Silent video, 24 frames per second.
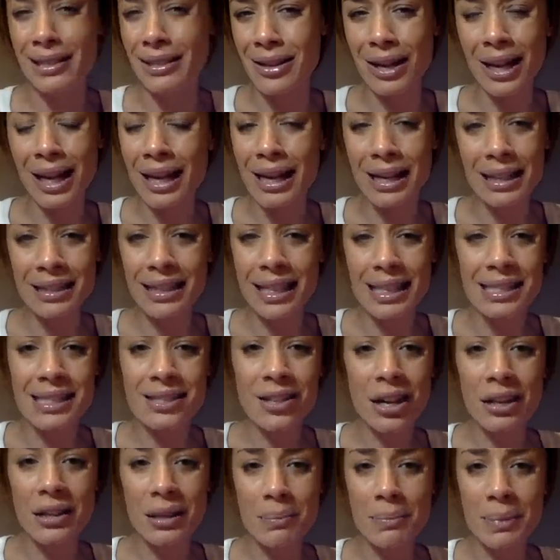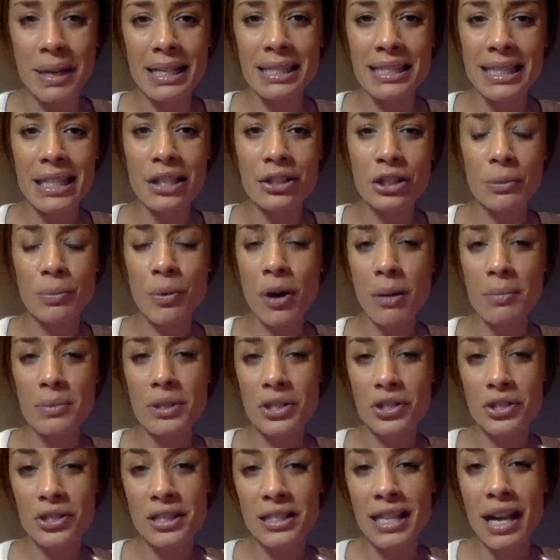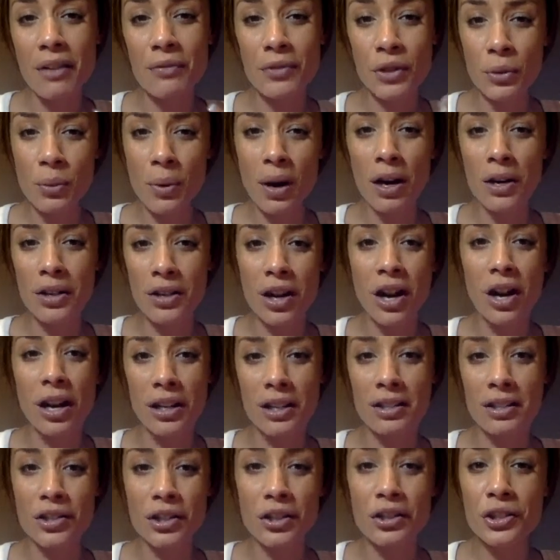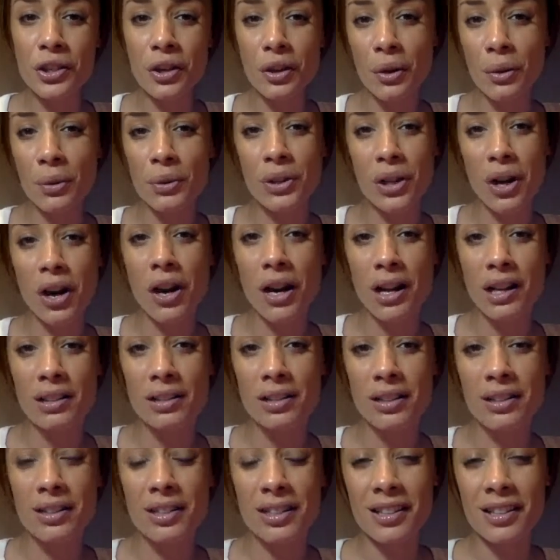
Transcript: God. That's not the big deal. You promised yourself. You are God. You're your own God.